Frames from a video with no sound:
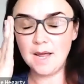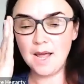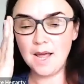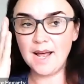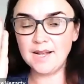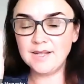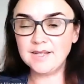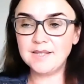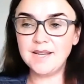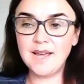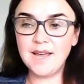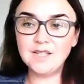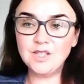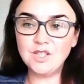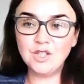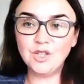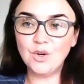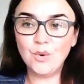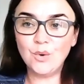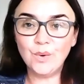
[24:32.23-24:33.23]
and said,
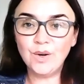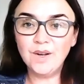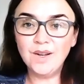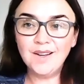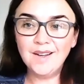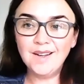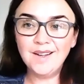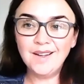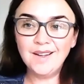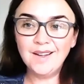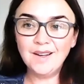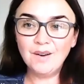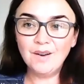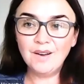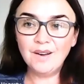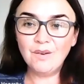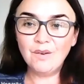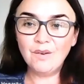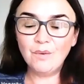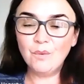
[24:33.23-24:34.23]
you know,
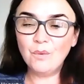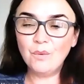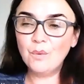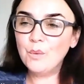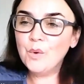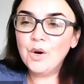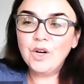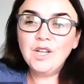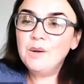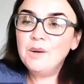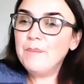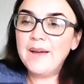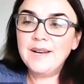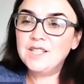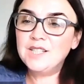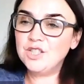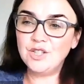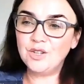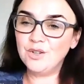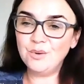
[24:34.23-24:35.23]
what are you meant
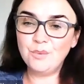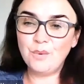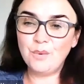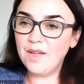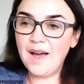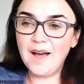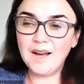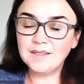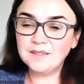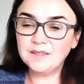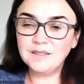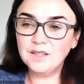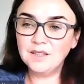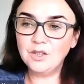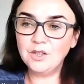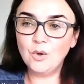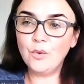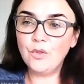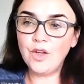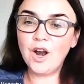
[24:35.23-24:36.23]
to do with that? You
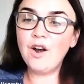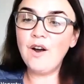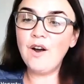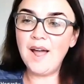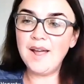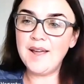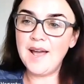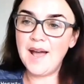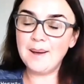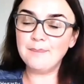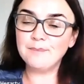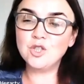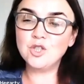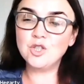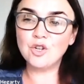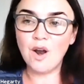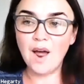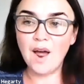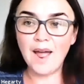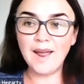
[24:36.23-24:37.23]
know, there I am
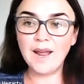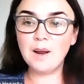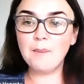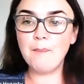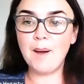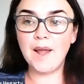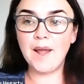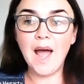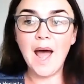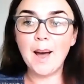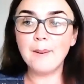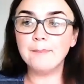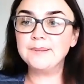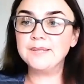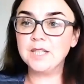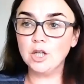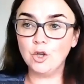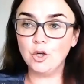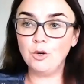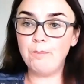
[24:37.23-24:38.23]
trying my
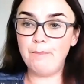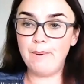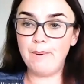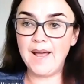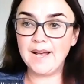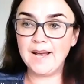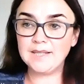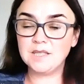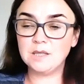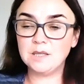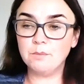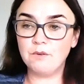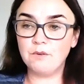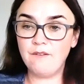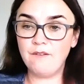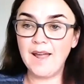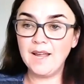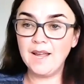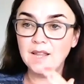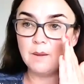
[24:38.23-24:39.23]
absolute best to
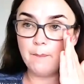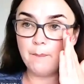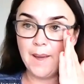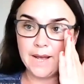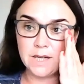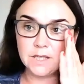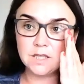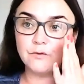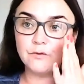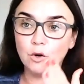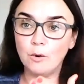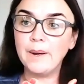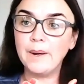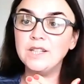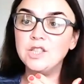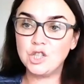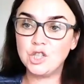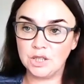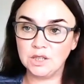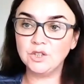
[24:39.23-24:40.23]
provide the best for my
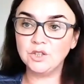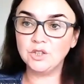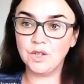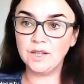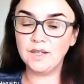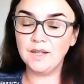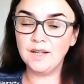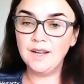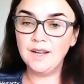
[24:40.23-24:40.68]
children.